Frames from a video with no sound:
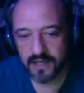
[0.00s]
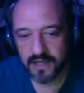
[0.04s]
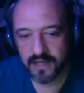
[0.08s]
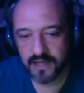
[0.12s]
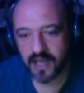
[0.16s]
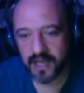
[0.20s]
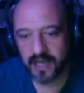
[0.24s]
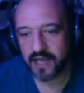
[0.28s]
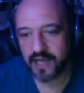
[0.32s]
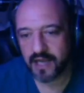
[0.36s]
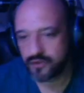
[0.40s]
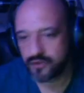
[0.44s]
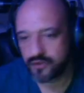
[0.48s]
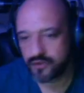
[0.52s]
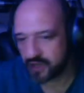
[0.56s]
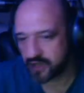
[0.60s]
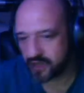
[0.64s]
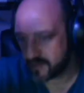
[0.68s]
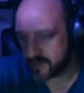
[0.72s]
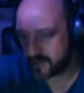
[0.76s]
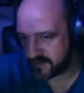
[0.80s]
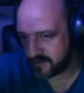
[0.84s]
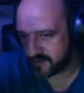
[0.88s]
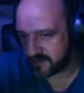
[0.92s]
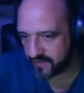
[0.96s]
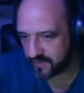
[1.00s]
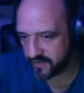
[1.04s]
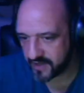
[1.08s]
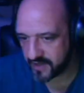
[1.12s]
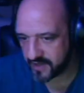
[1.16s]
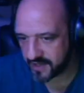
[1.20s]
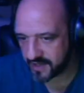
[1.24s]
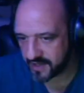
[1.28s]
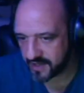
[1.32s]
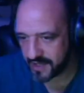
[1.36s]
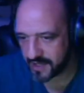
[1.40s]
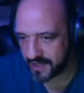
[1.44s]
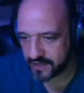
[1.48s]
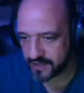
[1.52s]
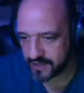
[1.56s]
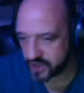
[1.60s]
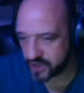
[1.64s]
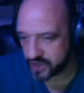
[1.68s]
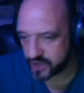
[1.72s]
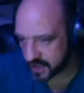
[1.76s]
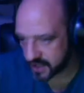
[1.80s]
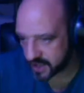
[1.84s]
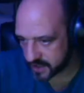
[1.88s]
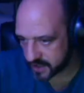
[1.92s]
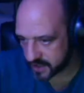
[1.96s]
I like to keep everything in line so
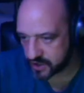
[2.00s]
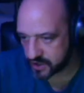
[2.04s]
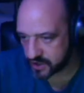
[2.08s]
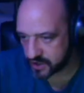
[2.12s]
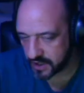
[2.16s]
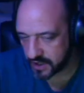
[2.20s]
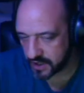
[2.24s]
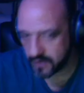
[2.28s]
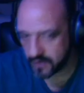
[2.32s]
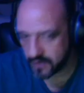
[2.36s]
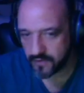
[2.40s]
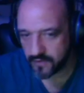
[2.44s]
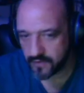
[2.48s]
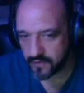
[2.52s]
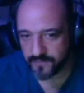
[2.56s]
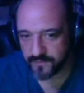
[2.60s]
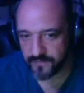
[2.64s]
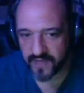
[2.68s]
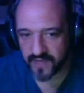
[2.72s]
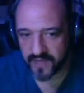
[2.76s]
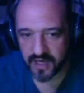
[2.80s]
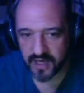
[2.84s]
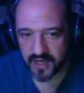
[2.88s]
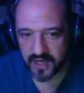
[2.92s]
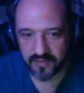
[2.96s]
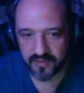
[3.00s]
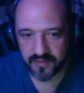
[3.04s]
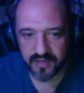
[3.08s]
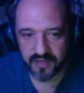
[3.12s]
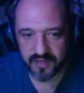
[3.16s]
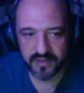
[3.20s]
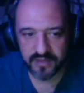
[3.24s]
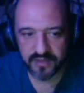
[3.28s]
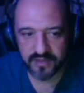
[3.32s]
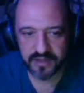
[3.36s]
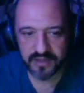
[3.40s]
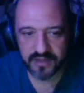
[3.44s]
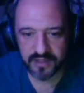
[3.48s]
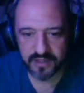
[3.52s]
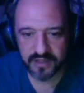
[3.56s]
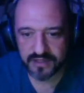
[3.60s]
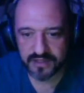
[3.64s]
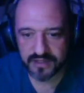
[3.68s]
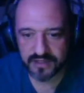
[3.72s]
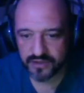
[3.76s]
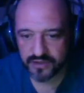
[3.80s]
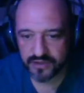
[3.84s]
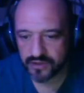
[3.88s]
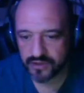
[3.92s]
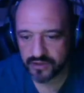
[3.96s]
I can actually go and up them easy.
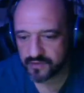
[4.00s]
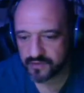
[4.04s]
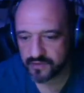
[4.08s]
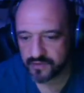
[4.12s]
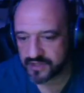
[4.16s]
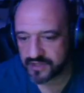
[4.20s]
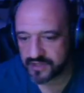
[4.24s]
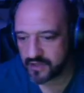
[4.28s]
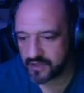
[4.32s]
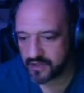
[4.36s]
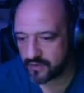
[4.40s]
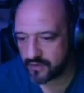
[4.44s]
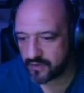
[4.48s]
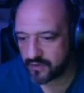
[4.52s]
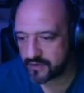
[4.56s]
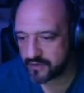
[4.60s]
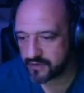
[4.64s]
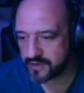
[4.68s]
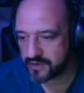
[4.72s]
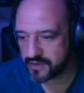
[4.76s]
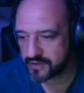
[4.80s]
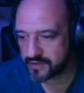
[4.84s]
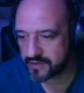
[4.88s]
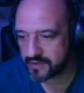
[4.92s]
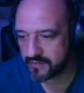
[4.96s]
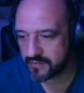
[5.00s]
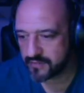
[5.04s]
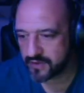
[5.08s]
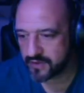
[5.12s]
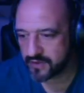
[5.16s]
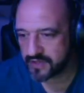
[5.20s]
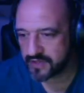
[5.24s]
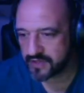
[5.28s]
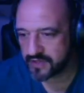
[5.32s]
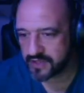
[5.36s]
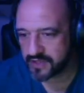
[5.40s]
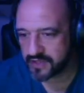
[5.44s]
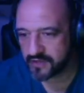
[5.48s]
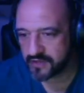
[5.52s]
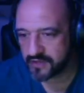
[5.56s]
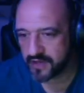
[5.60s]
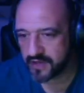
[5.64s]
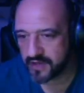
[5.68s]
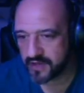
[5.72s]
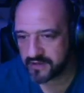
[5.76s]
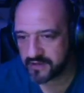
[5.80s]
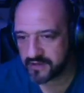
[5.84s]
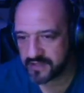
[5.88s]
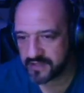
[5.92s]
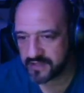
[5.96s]
So you will see all these buildings here are
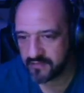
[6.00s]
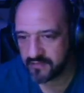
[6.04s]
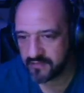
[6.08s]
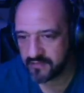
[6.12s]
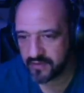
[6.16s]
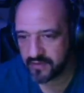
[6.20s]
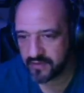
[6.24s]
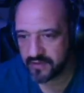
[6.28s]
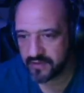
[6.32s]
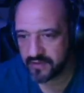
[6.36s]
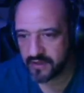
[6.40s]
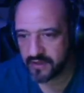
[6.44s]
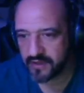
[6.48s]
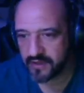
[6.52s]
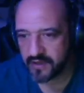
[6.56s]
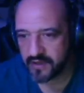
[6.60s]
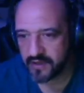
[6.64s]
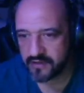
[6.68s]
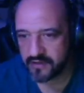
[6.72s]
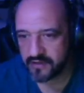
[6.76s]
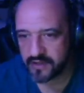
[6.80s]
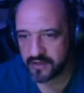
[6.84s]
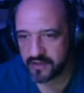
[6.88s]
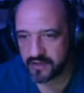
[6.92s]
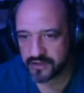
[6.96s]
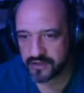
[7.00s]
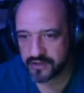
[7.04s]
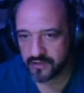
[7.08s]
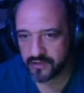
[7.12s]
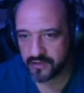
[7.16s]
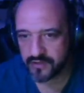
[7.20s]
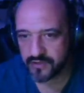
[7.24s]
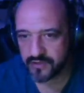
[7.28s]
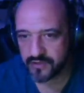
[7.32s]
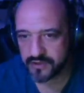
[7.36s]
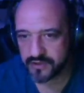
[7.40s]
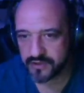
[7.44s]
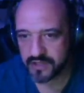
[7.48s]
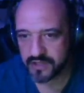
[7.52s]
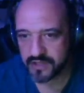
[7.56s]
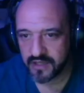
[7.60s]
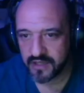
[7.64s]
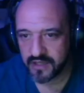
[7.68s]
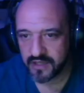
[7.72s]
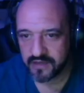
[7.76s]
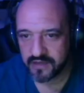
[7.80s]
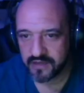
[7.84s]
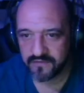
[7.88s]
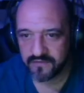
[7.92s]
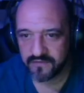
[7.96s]
the same building. They are storages.
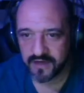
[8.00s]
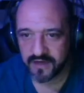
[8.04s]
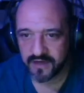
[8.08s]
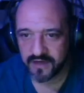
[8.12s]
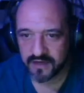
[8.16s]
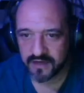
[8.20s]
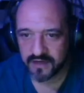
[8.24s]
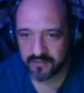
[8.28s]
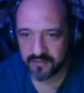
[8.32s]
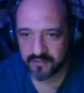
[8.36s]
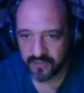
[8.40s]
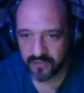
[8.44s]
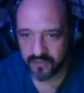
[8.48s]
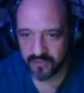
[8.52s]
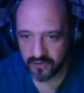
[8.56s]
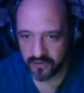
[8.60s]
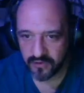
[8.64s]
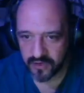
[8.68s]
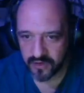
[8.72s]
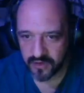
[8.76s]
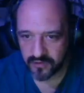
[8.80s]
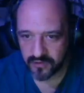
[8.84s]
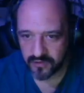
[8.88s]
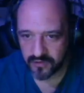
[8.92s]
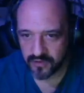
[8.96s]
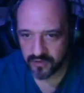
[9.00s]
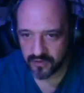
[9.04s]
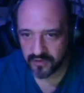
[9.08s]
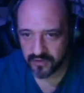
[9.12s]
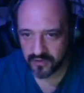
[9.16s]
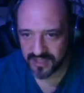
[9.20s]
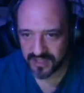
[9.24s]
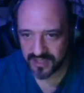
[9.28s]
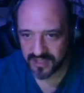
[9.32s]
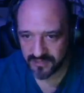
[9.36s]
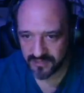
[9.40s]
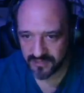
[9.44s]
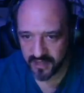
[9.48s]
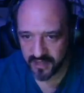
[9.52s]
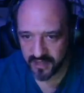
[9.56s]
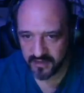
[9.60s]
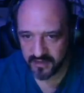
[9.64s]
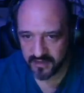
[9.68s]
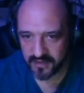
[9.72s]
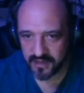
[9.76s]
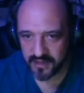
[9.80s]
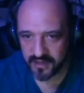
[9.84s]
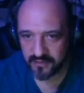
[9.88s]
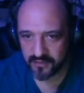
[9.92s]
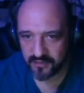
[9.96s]
If I need more, I'm going to expand
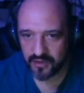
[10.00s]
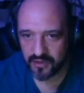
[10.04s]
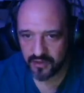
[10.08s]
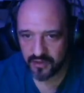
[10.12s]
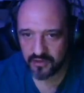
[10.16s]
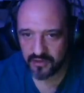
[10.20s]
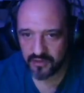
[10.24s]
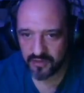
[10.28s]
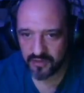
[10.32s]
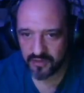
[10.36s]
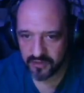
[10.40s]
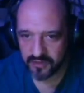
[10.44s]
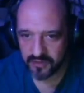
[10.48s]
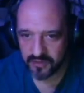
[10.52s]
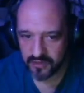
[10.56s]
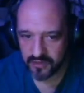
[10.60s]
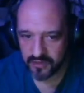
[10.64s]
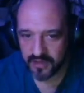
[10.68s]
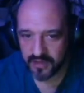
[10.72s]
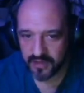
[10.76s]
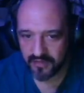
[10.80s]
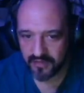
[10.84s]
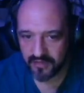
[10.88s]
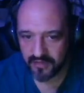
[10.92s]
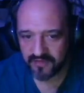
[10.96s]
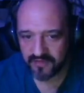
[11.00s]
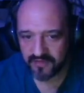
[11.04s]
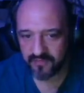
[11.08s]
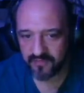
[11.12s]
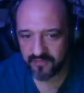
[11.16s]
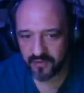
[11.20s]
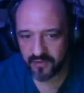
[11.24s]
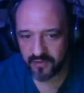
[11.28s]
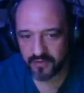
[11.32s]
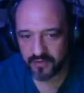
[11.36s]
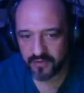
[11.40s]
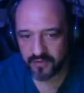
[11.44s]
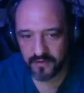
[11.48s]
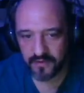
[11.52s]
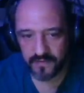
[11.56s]
and I'm going to build above more.